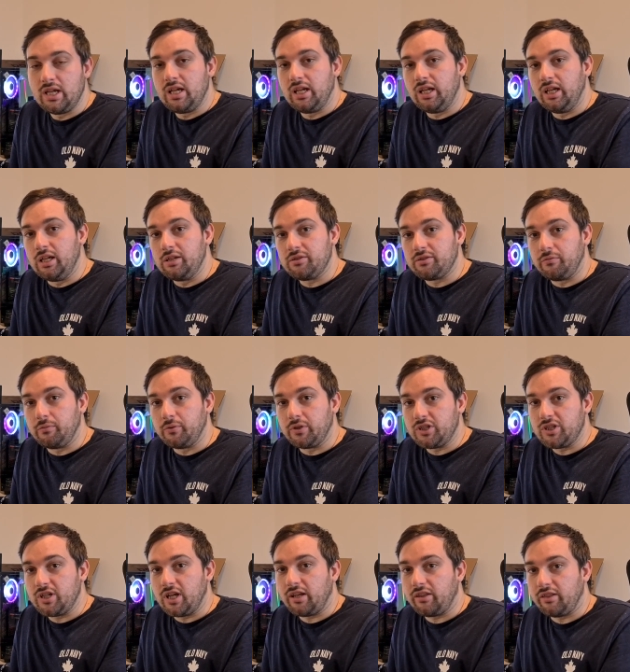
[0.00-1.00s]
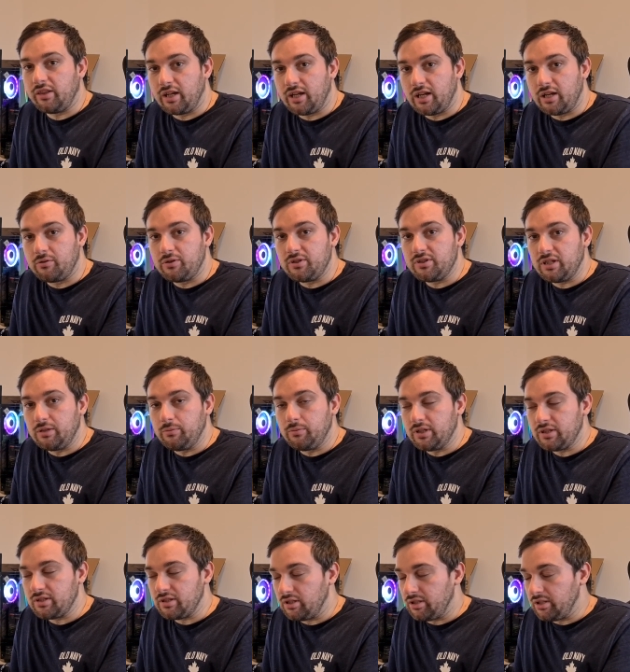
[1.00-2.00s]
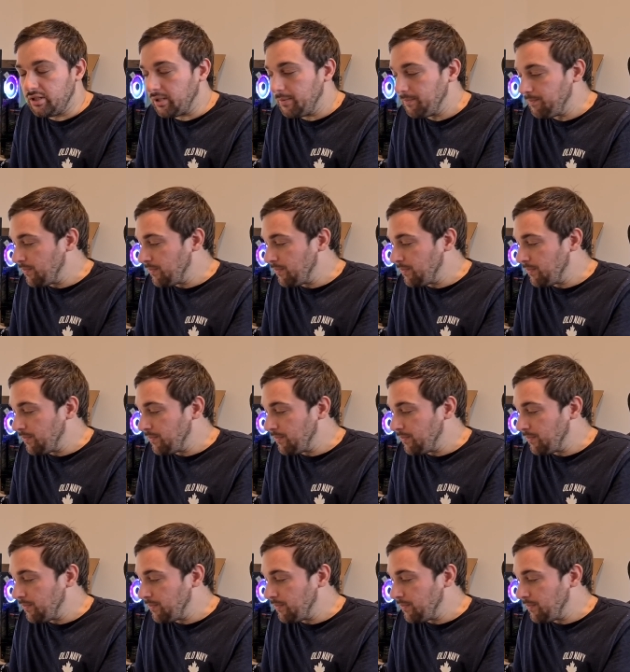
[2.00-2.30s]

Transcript: Uh, so you want to check that out and see what it's like.